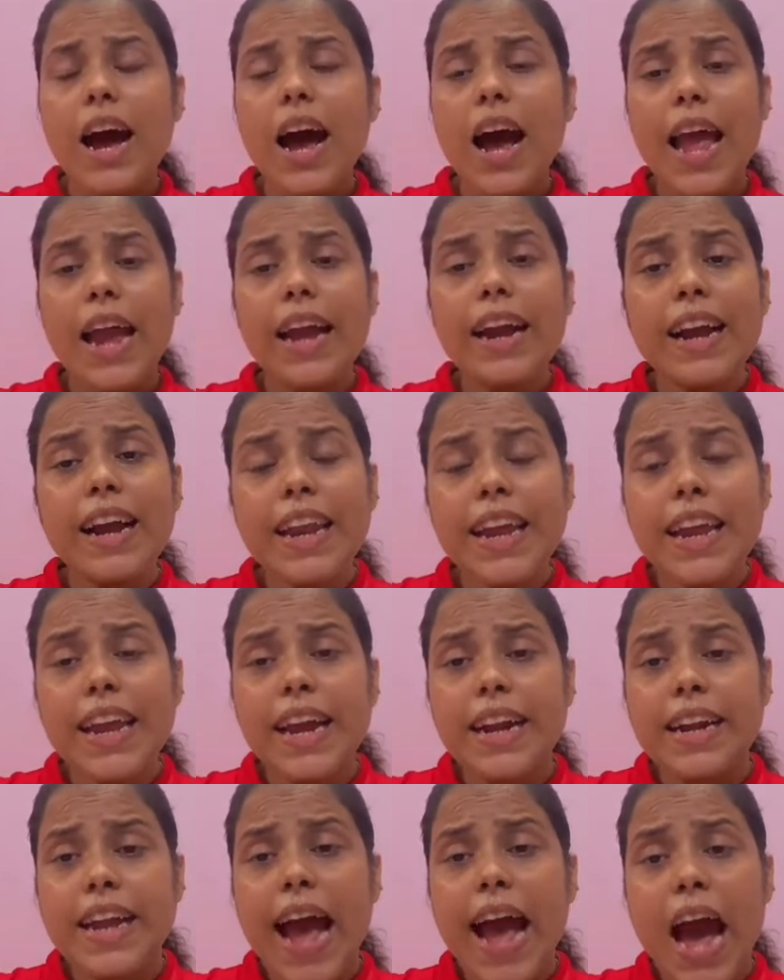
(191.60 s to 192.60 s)

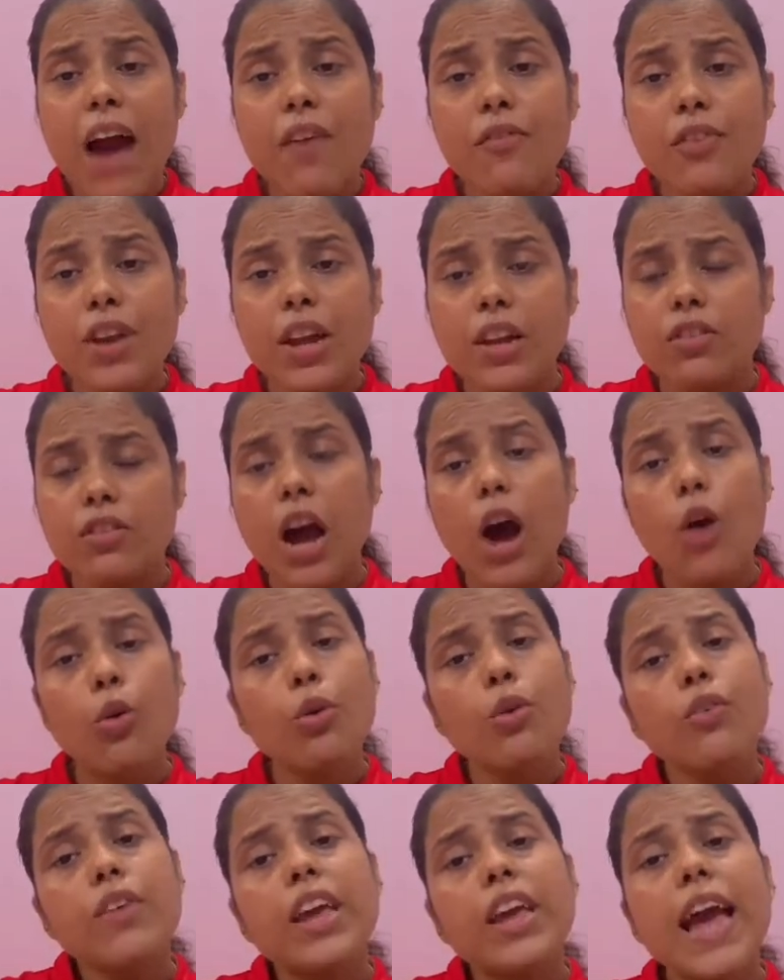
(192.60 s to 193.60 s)
aggregate, average, how
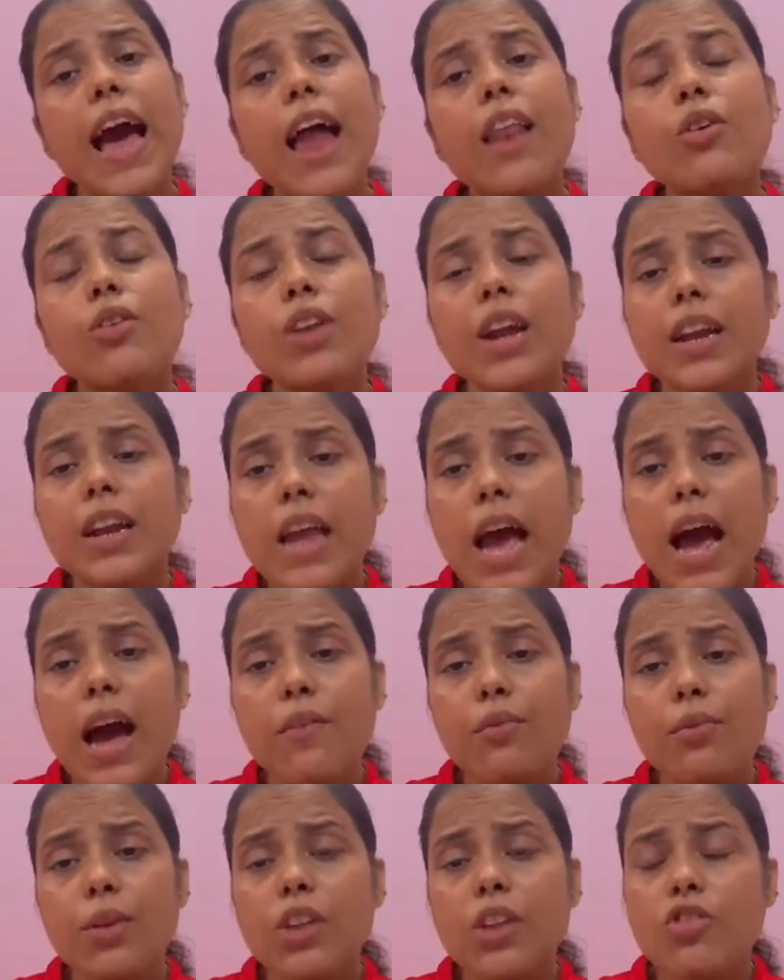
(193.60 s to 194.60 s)
do we calculate
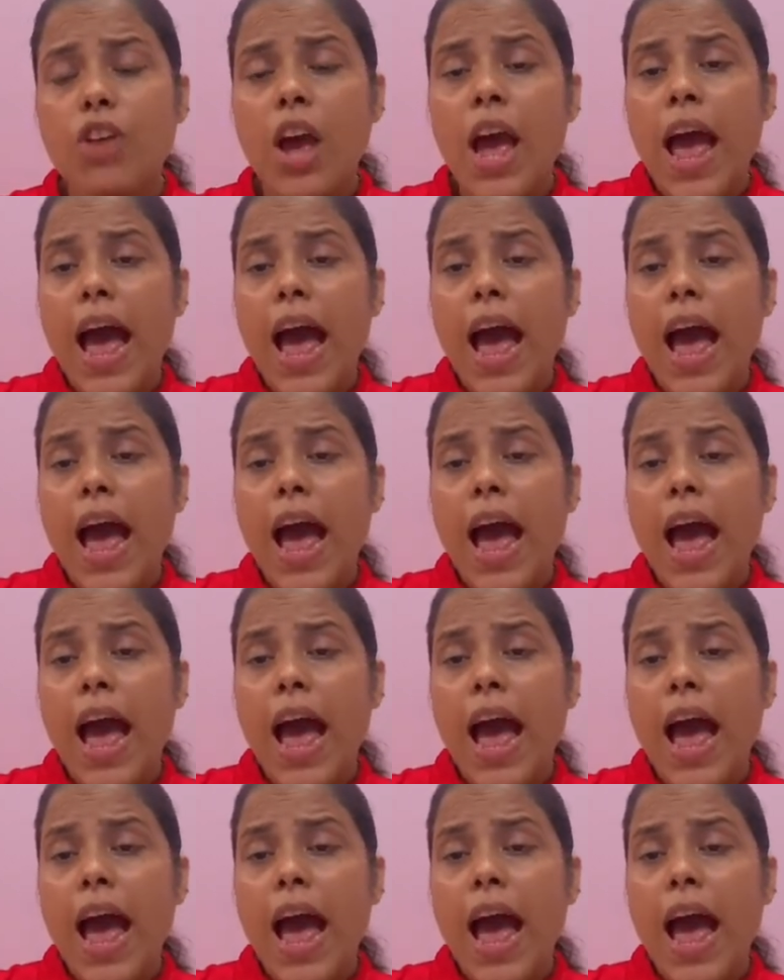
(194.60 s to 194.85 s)
average?